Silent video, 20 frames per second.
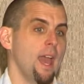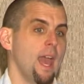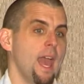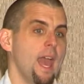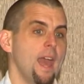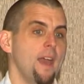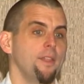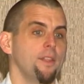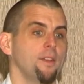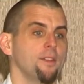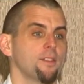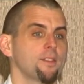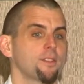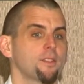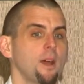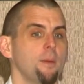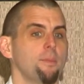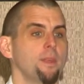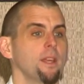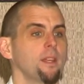And there's
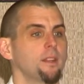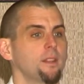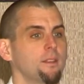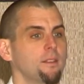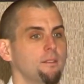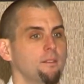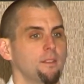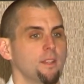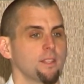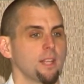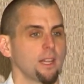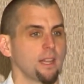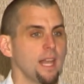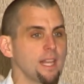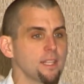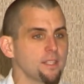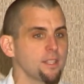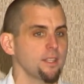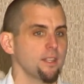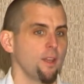a
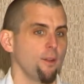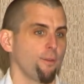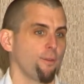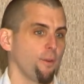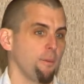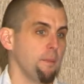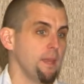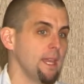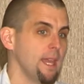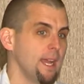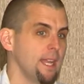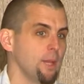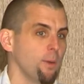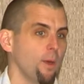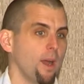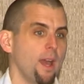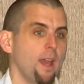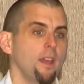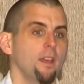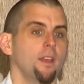lesson there for me
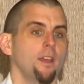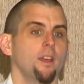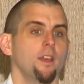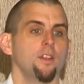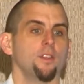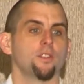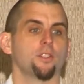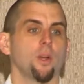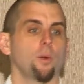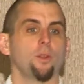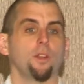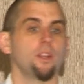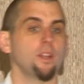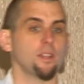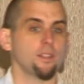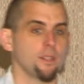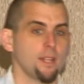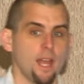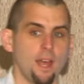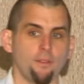anyway, someone who
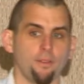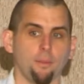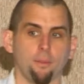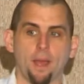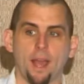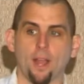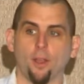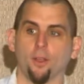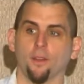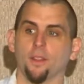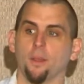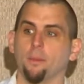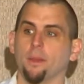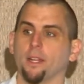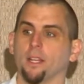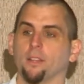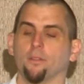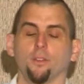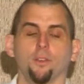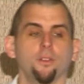doesn't have the background that
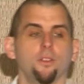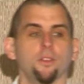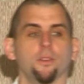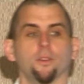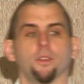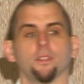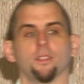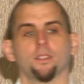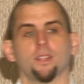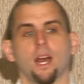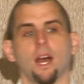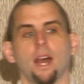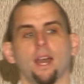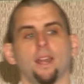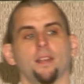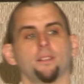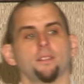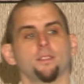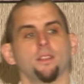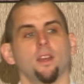many of you do in
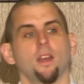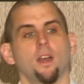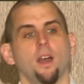science,